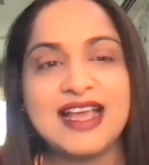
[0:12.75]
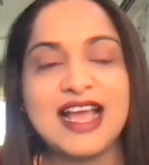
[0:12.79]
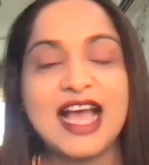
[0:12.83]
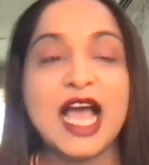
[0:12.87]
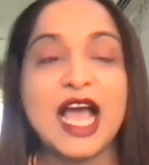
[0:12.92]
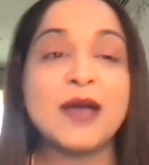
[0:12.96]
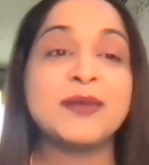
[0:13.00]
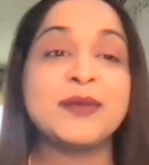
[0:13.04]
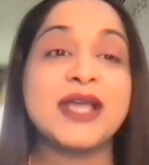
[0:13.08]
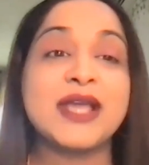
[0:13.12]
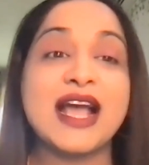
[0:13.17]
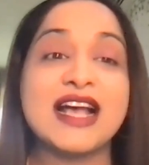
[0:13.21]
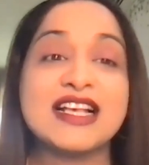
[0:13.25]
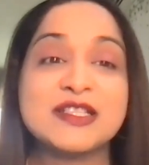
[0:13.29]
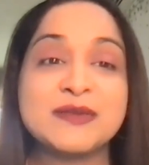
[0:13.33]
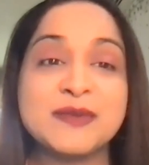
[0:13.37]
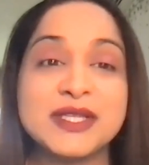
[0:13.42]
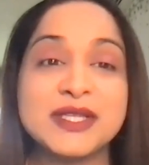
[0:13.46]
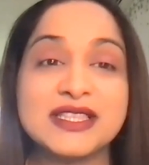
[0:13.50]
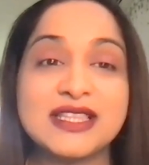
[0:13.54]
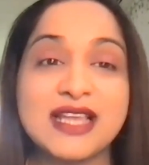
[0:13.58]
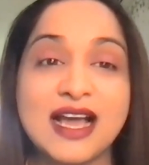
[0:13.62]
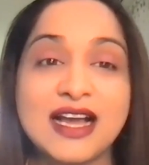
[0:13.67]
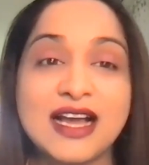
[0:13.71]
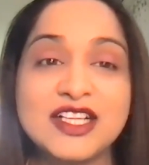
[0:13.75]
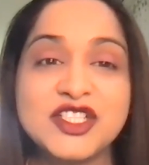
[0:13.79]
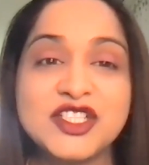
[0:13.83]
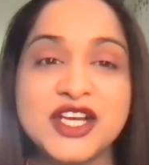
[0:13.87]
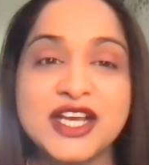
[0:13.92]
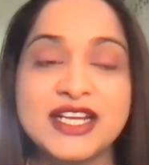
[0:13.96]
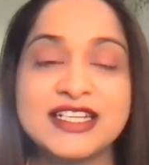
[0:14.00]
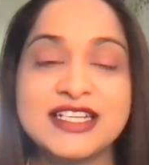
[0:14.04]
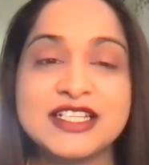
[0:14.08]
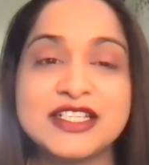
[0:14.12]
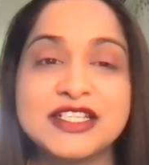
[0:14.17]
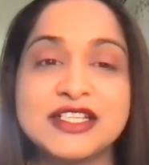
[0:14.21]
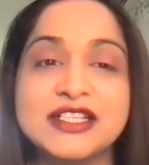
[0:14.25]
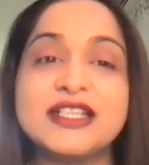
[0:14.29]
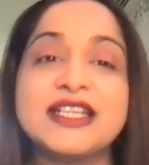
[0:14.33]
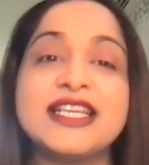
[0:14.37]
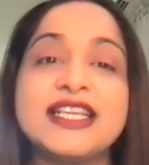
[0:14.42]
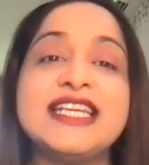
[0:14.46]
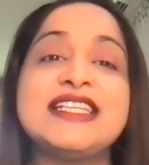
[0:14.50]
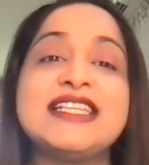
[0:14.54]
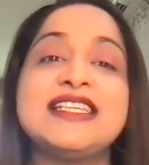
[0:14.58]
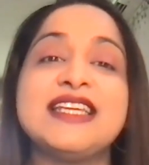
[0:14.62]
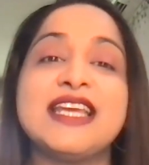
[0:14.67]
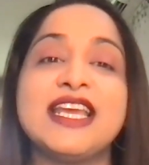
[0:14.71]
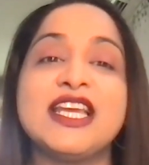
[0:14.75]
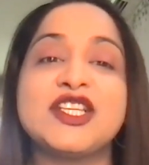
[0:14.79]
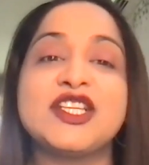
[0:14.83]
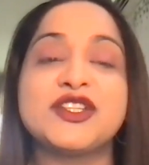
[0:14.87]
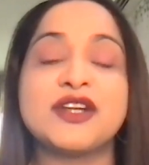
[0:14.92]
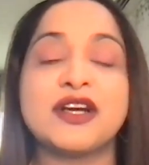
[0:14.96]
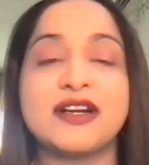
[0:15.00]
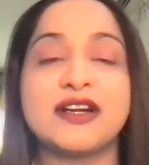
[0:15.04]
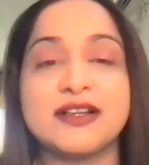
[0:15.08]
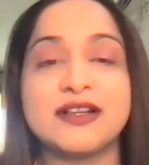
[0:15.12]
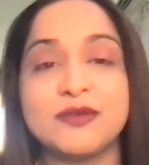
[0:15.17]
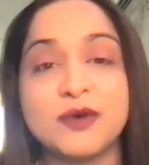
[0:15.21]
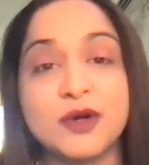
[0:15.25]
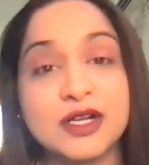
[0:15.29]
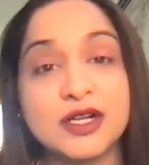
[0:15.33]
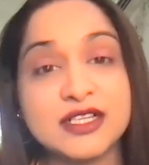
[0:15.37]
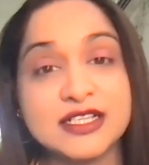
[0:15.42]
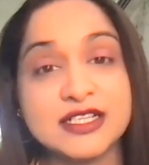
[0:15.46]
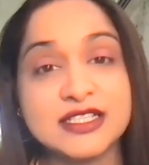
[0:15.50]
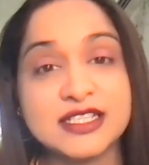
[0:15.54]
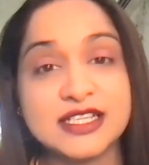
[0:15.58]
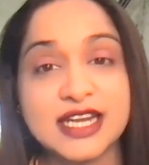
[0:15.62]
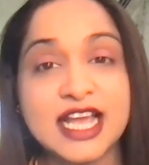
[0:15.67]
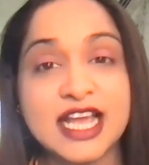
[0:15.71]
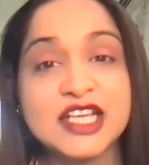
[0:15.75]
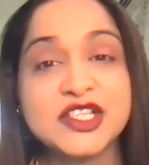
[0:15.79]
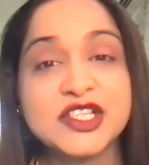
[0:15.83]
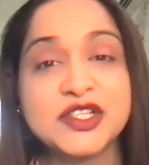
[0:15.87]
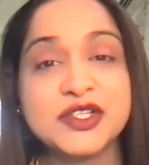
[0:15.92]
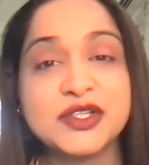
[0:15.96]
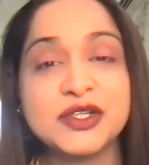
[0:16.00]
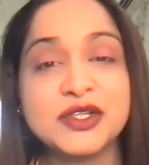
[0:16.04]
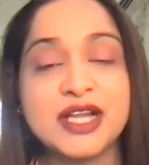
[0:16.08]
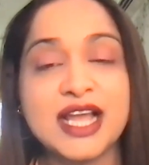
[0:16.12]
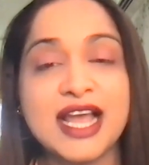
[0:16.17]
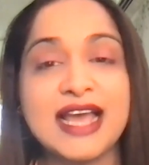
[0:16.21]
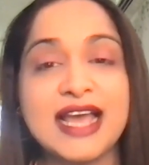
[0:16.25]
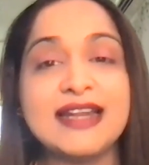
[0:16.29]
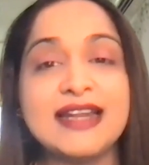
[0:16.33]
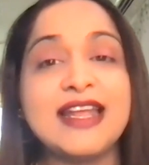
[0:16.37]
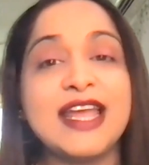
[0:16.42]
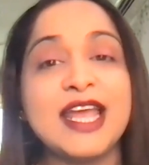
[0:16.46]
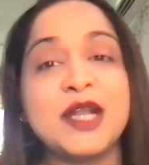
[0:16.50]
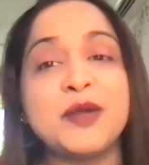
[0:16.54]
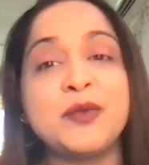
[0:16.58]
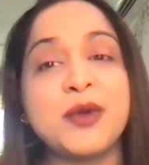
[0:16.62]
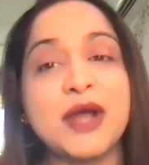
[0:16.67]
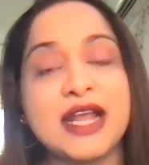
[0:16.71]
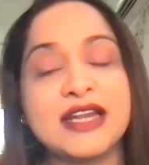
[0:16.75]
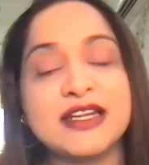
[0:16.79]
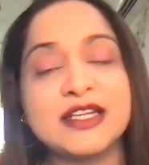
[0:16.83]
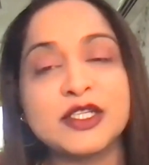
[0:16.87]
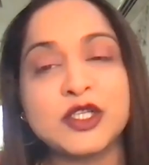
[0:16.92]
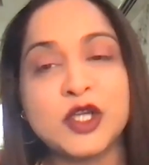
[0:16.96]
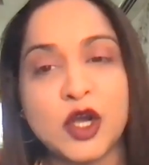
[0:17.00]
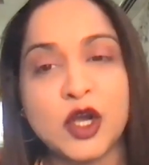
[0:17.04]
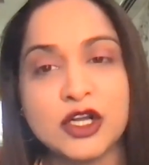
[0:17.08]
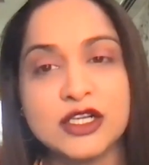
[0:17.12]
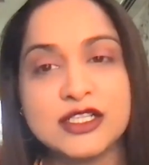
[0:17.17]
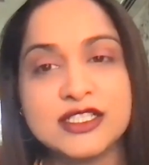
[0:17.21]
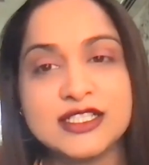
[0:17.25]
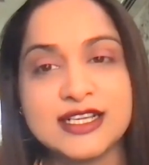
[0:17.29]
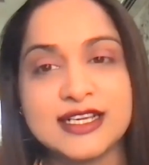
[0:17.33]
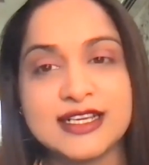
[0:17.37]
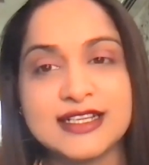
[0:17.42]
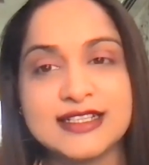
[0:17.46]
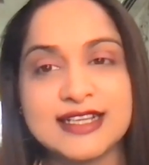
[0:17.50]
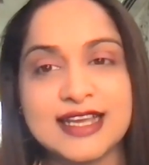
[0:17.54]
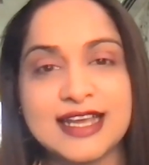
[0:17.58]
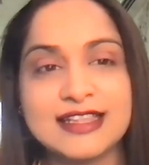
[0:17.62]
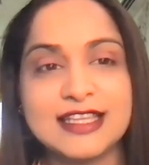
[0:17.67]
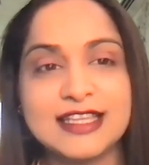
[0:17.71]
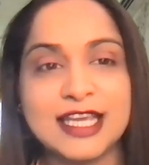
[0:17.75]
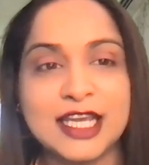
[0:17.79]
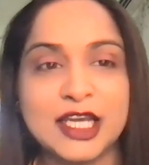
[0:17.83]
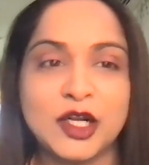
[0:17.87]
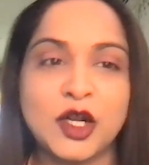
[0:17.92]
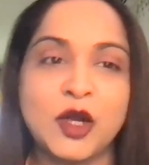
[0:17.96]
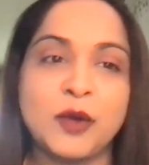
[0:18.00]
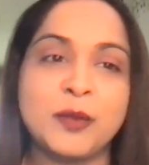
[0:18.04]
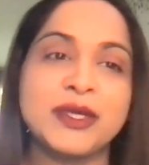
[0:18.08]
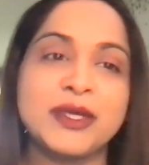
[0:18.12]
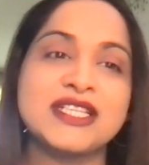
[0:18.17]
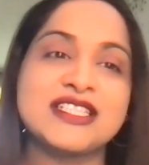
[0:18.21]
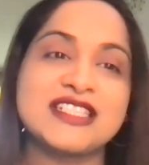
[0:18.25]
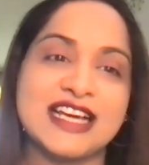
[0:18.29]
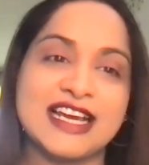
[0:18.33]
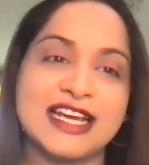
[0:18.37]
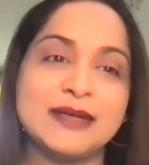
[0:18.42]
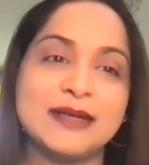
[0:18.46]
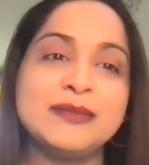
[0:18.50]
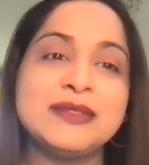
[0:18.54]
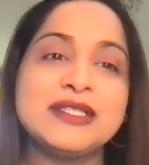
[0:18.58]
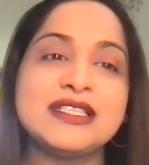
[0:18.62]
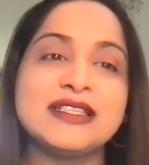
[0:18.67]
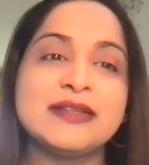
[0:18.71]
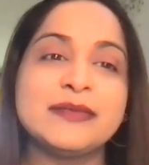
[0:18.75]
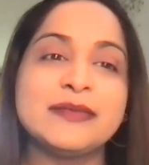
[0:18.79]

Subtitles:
I'm Yasmin Taj, editor, ETHR World International and head branded content at the Economic Times.